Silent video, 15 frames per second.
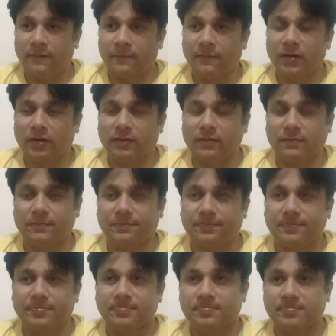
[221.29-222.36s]
But
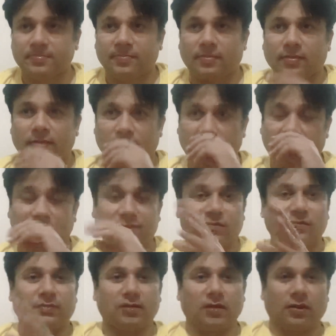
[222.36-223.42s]
apart
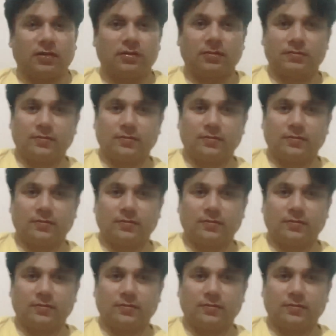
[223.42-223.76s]
from that,